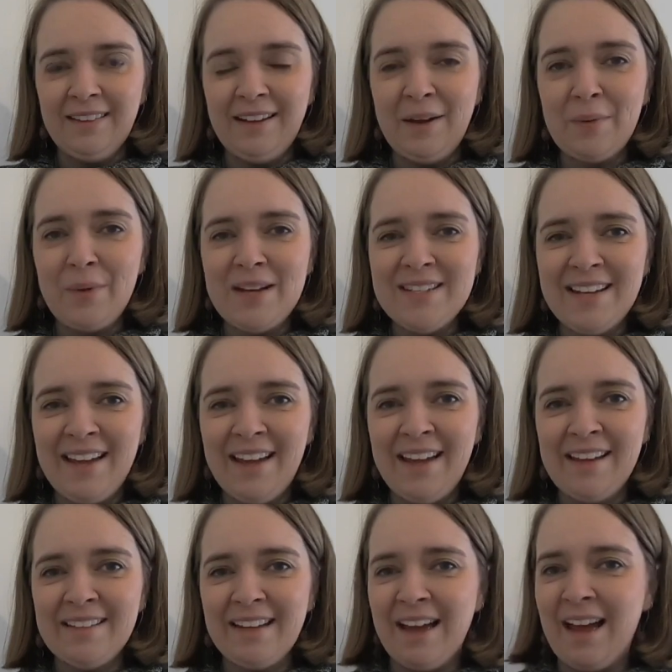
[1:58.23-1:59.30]
I went
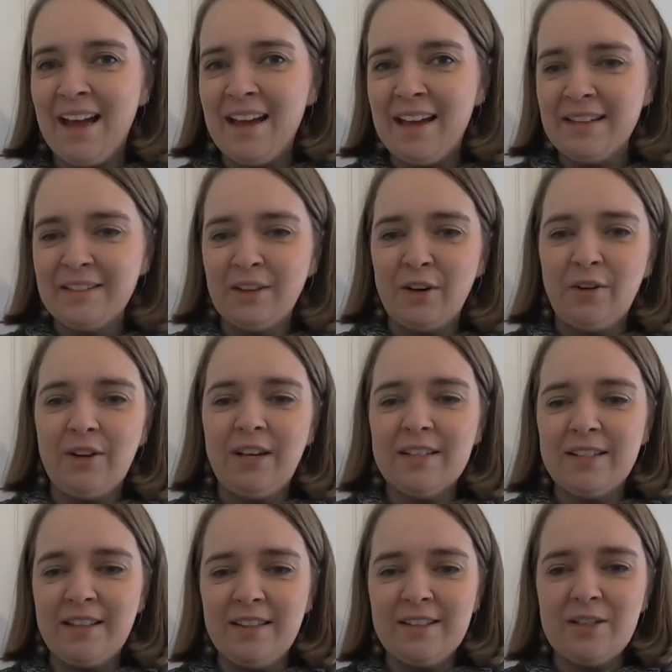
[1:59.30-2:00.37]
ahead and
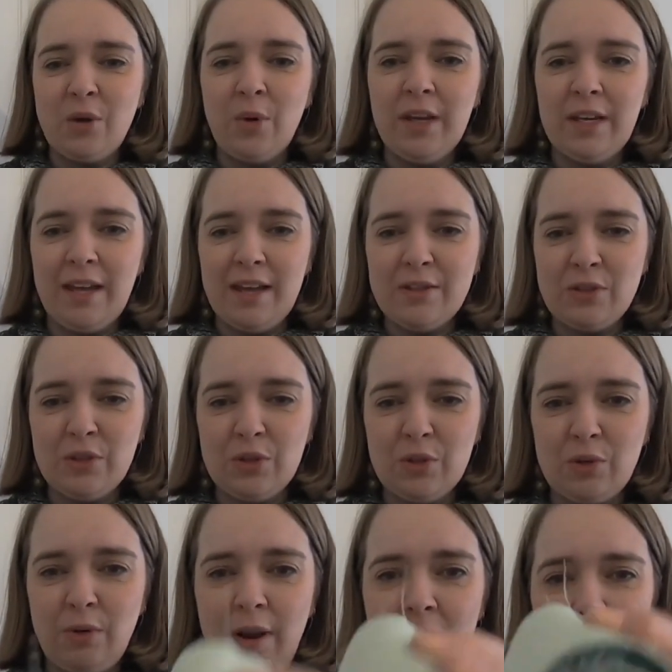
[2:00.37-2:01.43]
created this quick
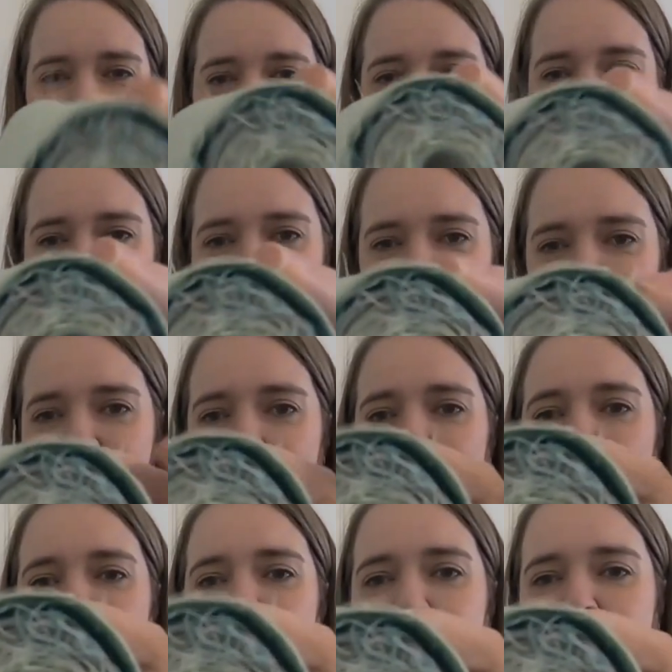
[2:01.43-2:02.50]
strip and rolled it up
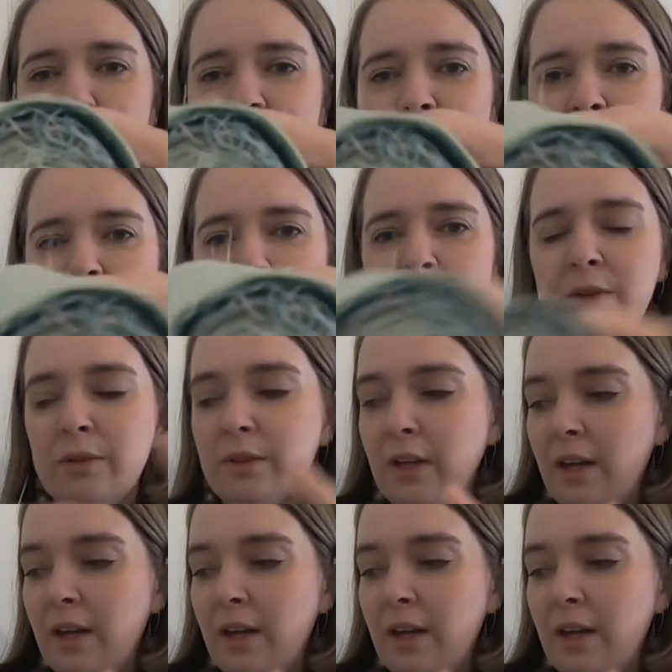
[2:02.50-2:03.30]
onto an old